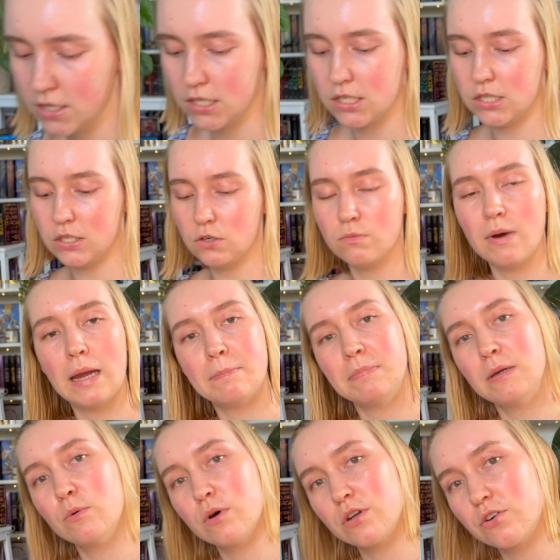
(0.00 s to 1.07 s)
You might be
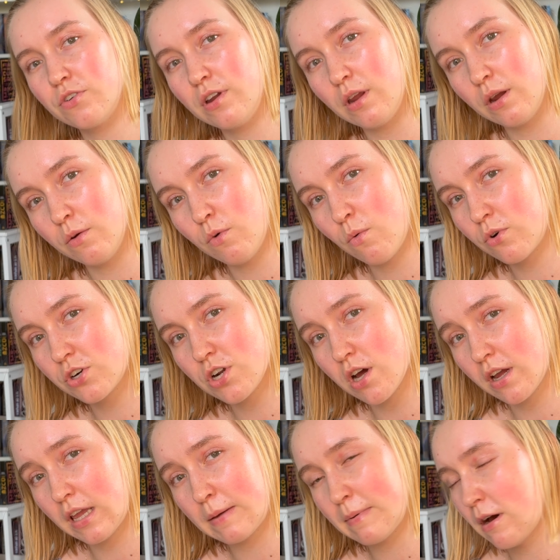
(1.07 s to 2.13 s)
wondering what we're
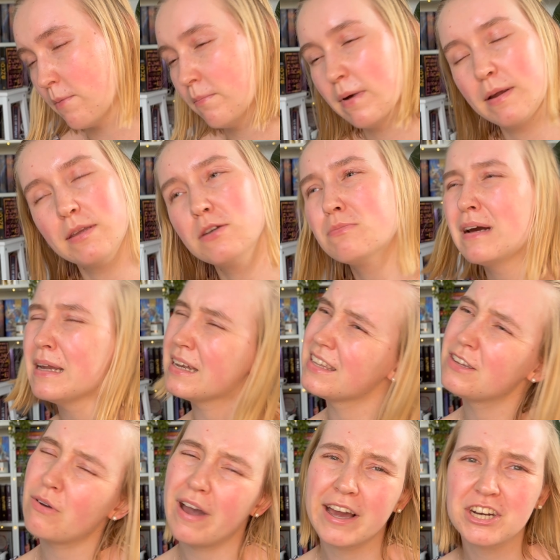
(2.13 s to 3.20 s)
talking about. You
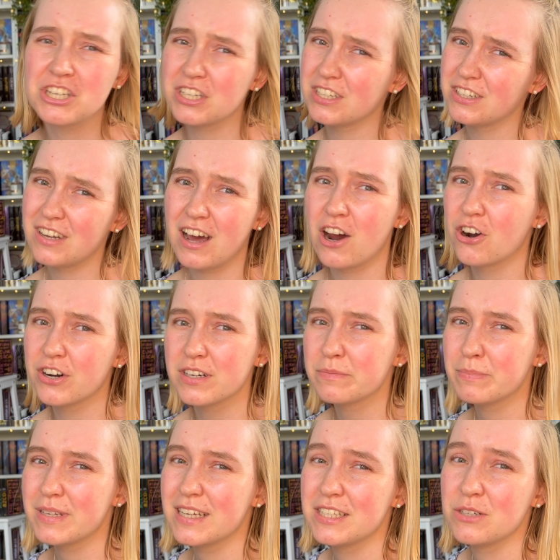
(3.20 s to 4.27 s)
actually aren't,
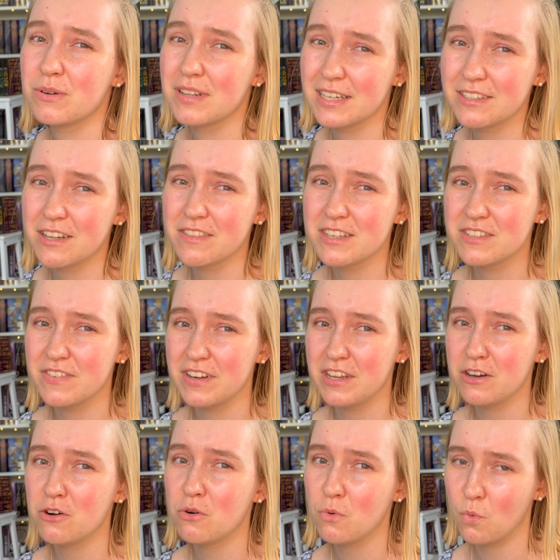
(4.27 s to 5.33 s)
because you clicked on this
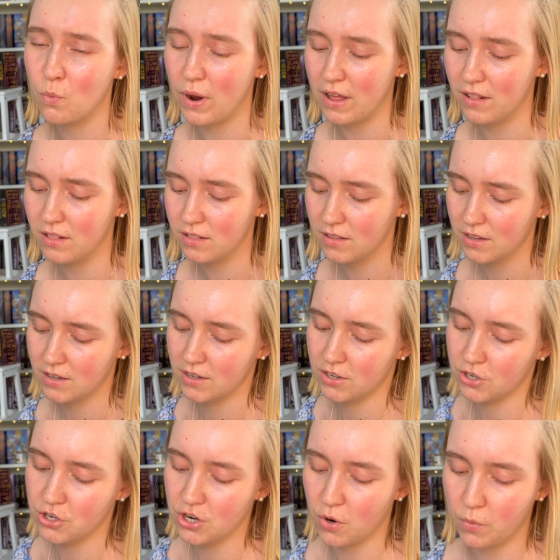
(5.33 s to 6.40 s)
video well
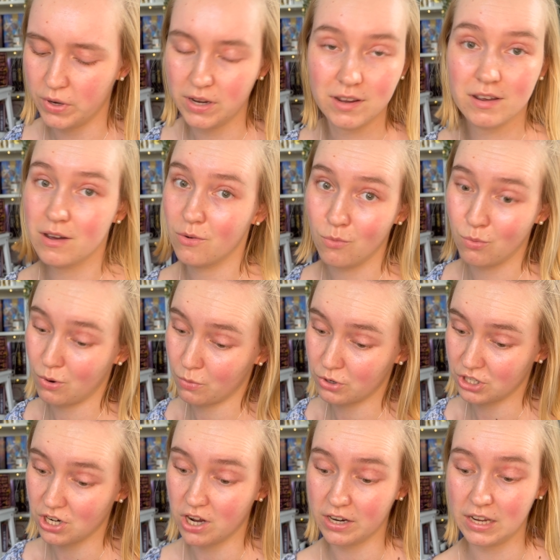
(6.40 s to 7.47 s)
knowing what we're
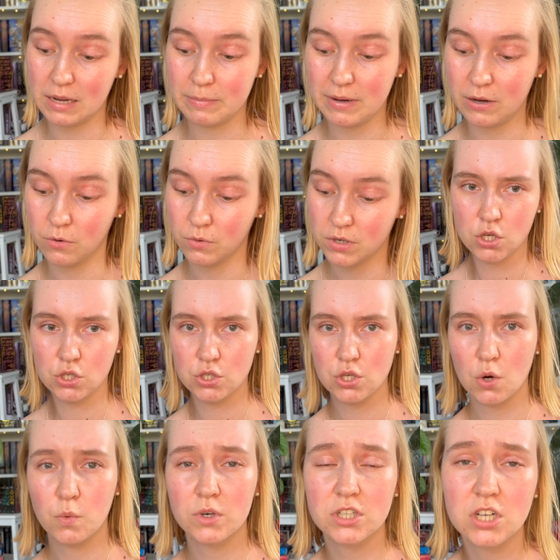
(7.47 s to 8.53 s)
talking about. So
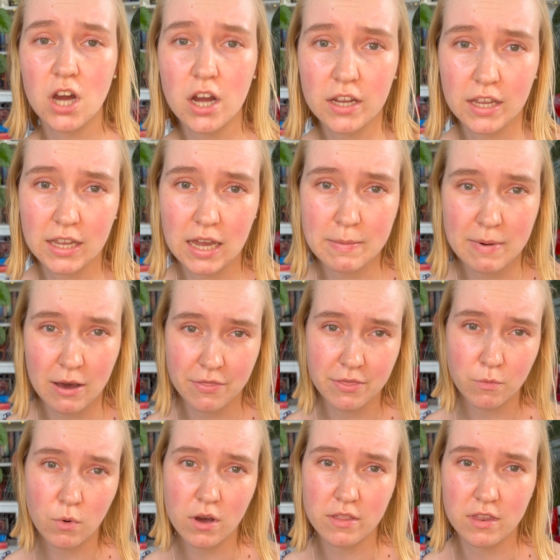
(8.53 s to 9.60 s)
we're talking about the
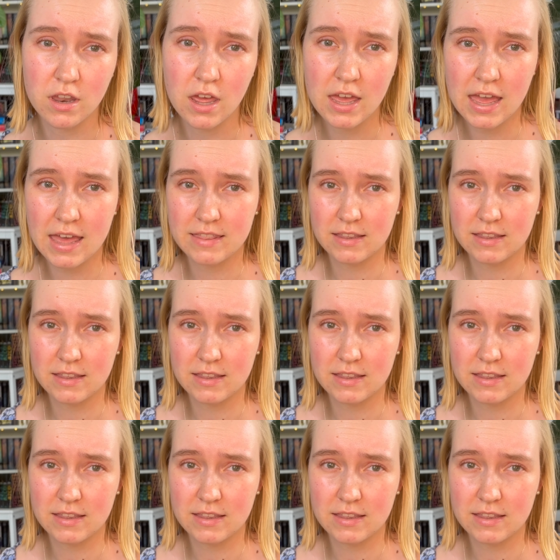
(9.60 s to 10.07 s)
one and